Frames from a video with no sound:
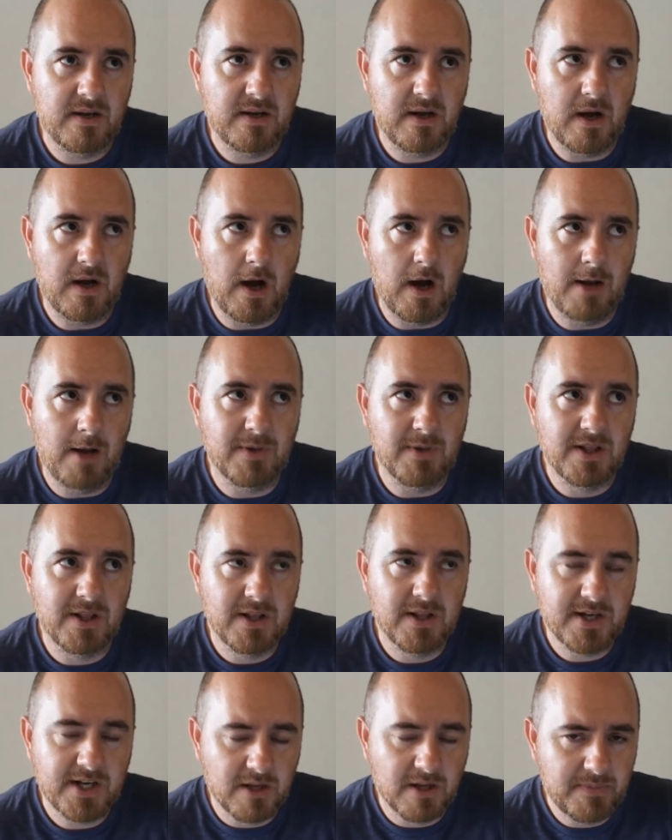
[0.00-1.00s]
I'm a
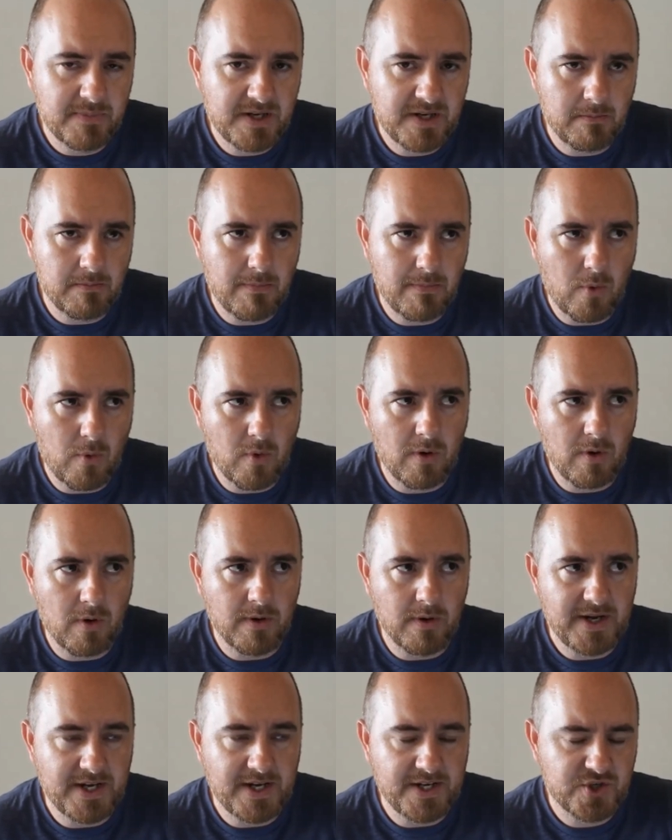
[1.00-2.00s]
little bit
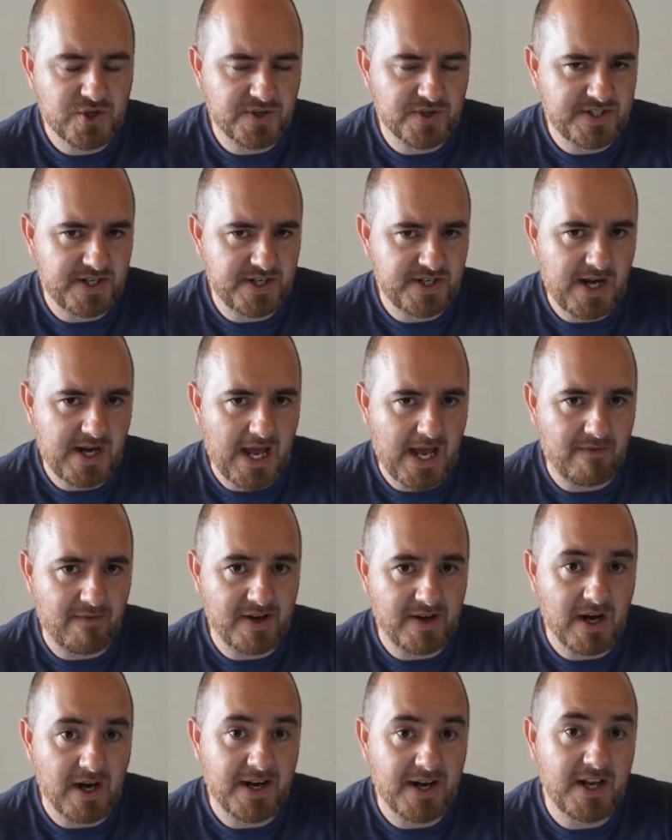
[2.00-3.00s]
more interested in
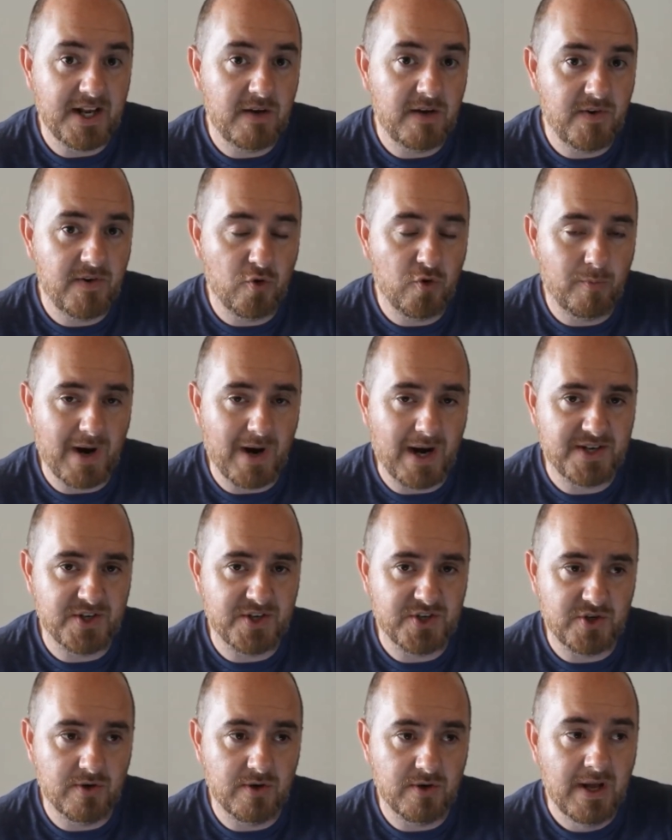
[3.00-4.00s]
having an individual
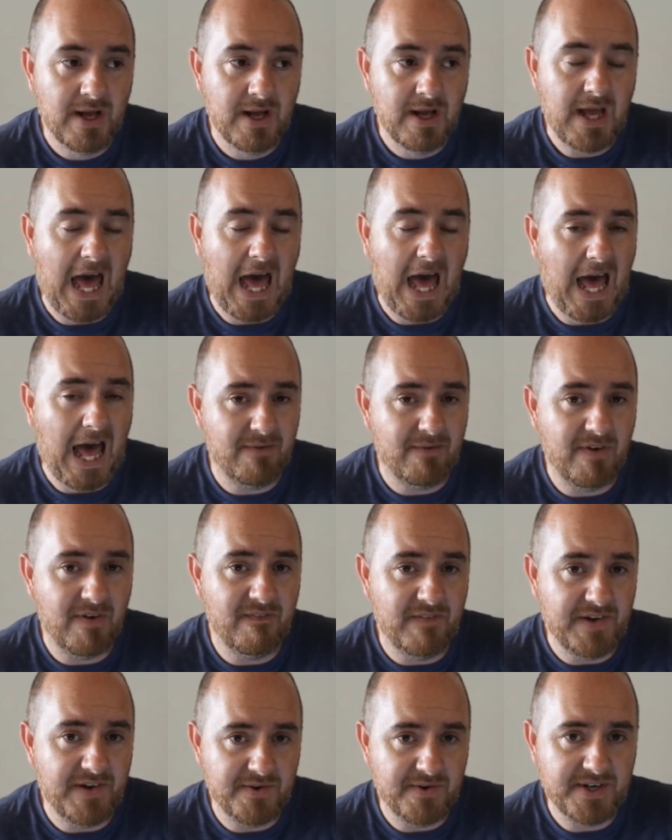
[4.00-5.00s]
practitioner have a
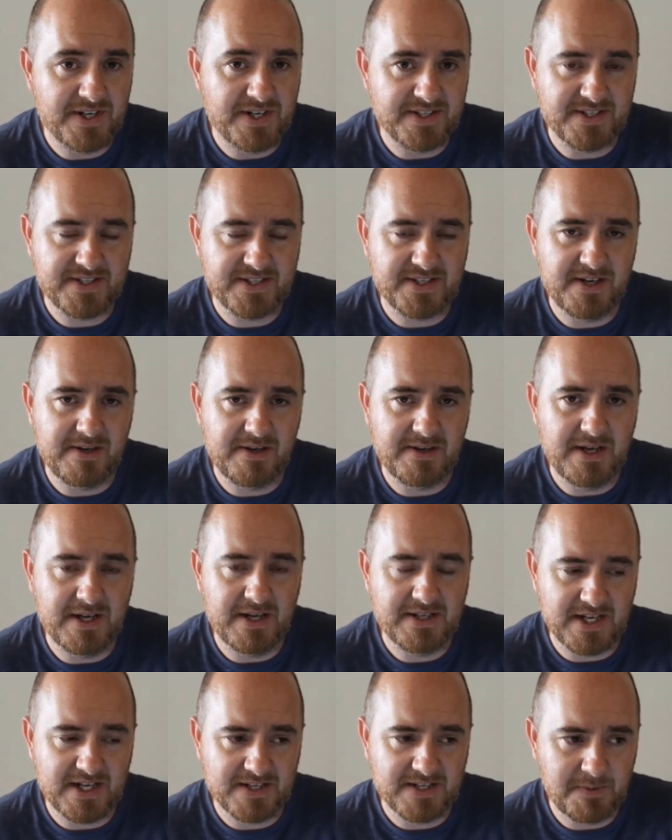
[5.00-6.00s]
very consistent
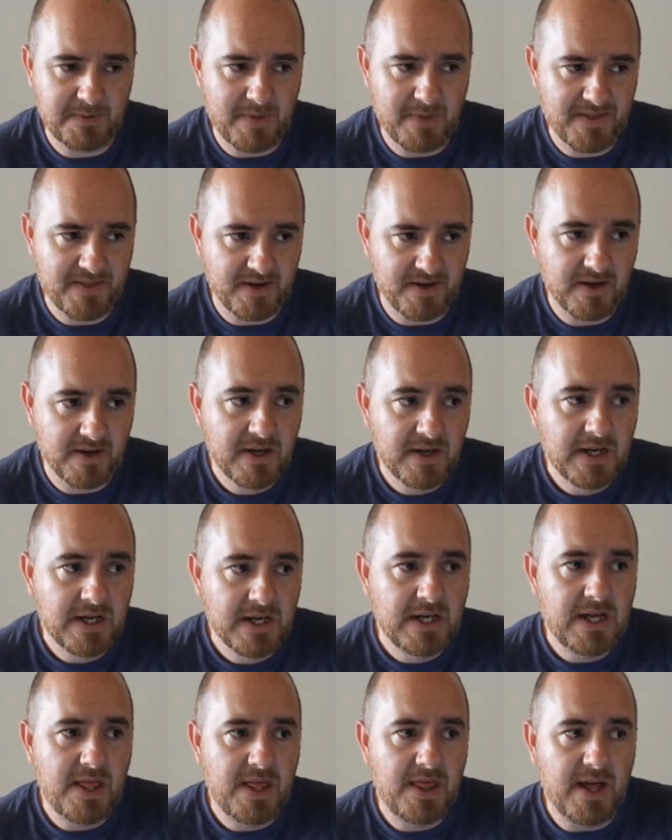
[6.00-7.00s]
assessment method
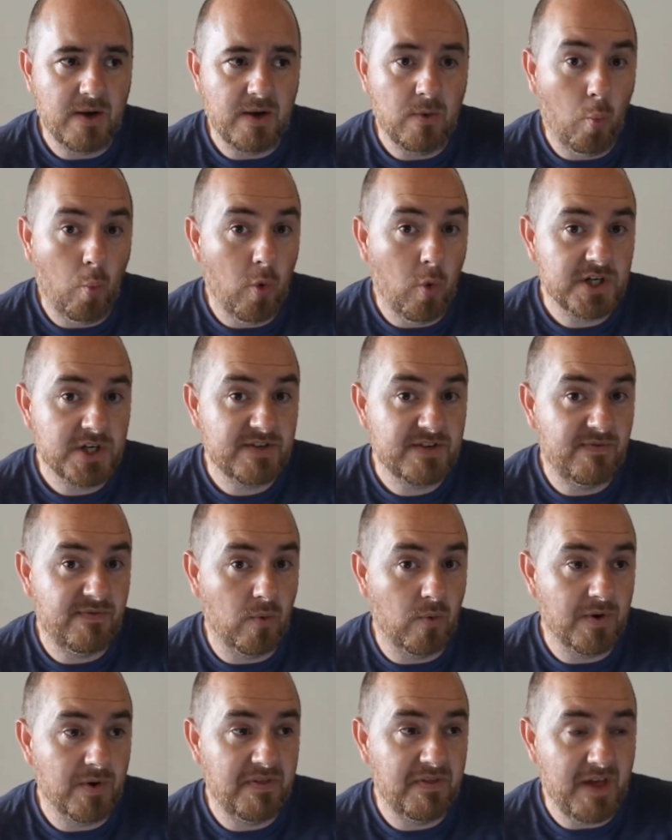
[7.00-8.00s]
that works
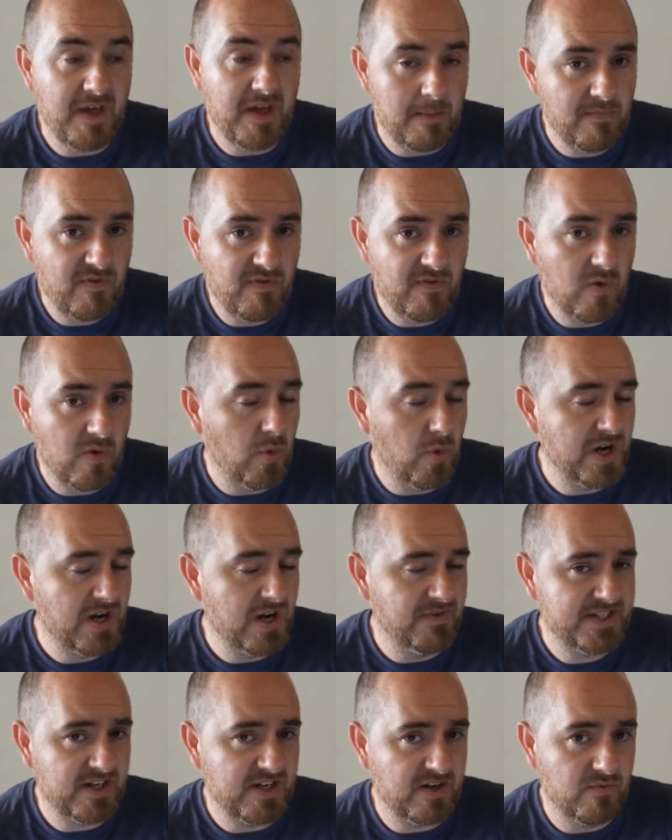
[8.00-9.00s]
for them for
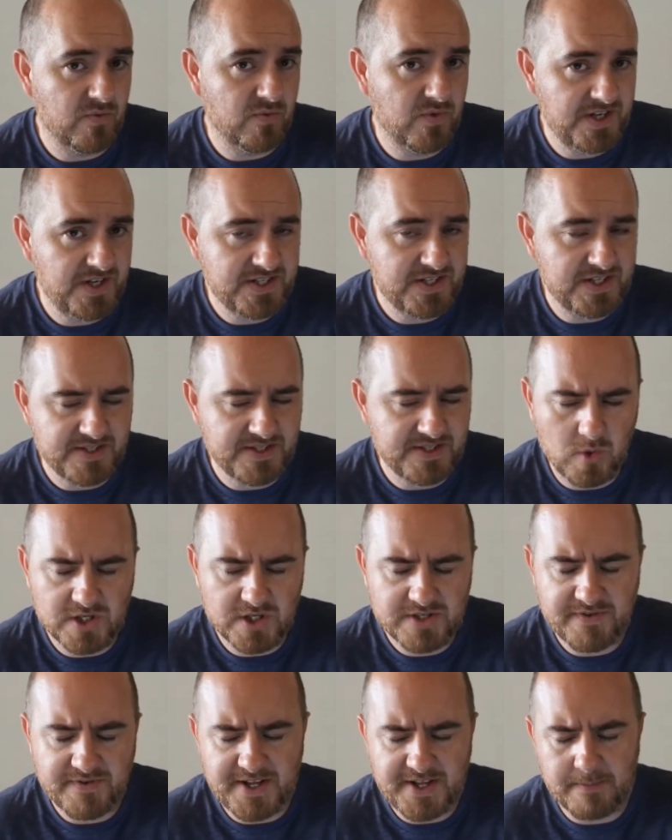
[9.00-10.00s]
whatever set of reasons it
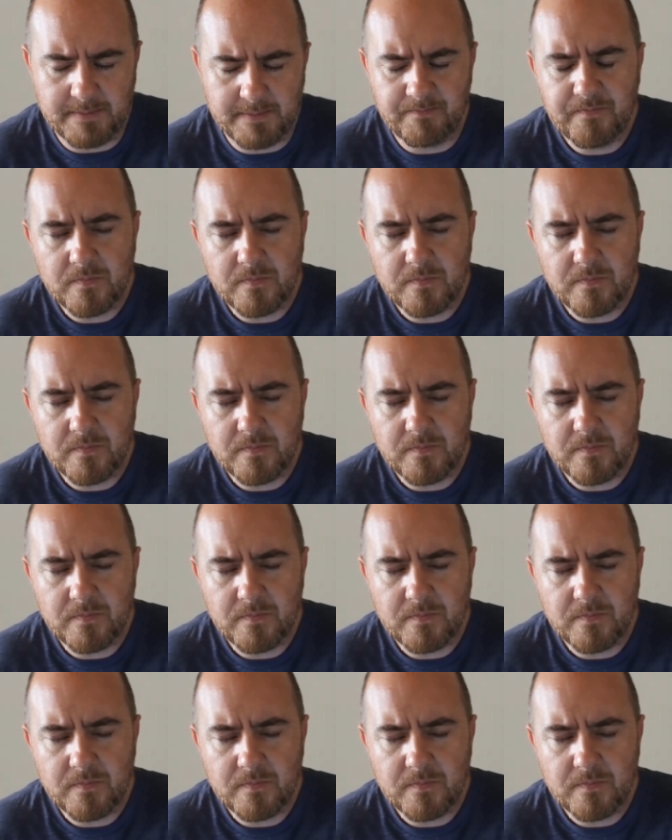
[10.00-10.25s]
works for them,